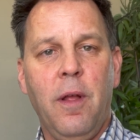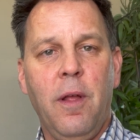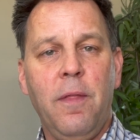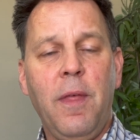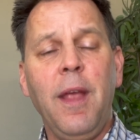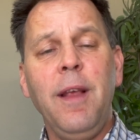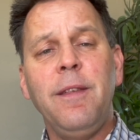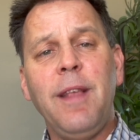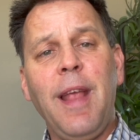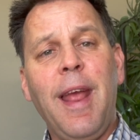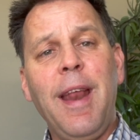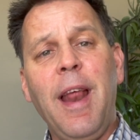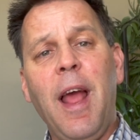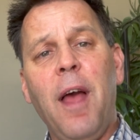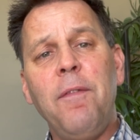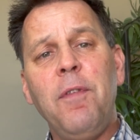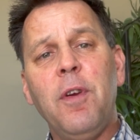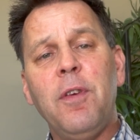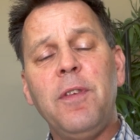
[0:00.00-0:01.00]
Thanks and
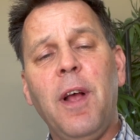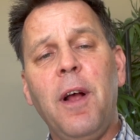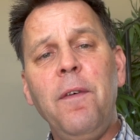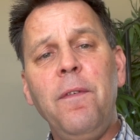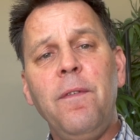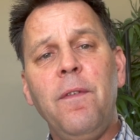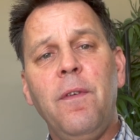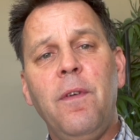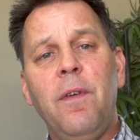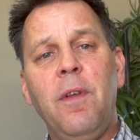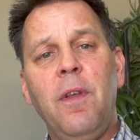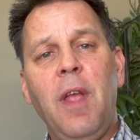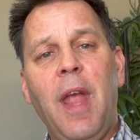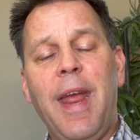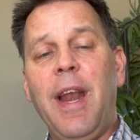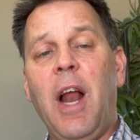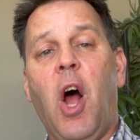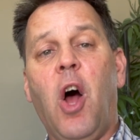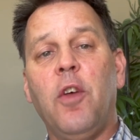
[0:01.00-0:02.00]
have yourself
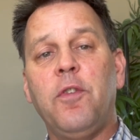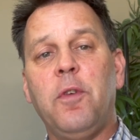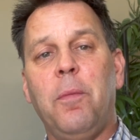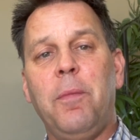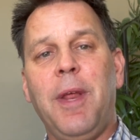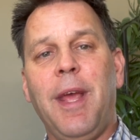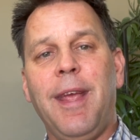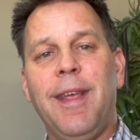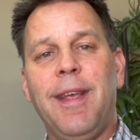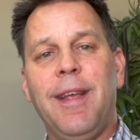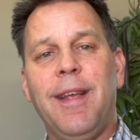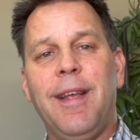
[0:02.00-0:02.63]
an awesome day.